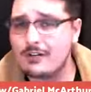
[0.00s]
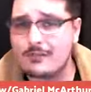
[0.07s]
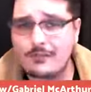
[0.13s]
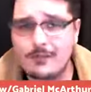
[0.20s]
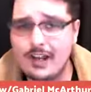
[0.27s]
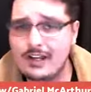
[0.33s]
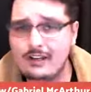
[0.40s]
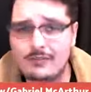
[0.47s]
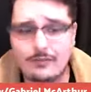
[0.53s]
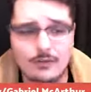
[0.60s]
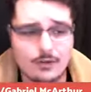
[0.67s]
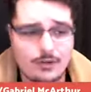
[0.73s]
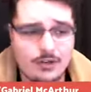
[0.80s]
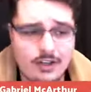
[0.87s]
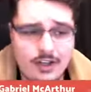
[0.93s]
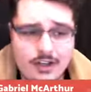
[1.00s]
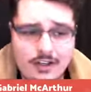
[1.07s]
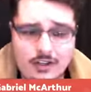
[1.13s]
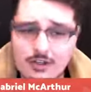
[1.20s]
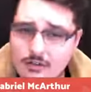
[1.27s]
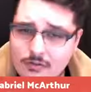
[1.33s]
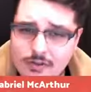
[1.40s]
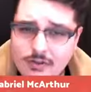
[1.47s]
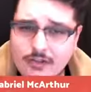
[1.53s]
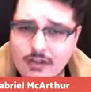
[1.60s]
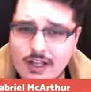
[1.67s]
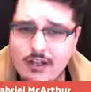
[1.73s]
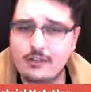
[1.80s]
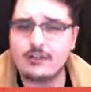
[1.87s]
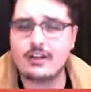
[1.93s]
fight for universal
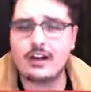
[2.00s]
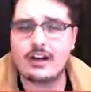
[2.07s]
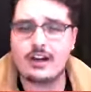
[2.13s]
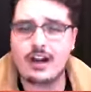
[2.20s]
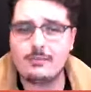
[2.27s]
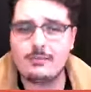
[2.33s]
health care.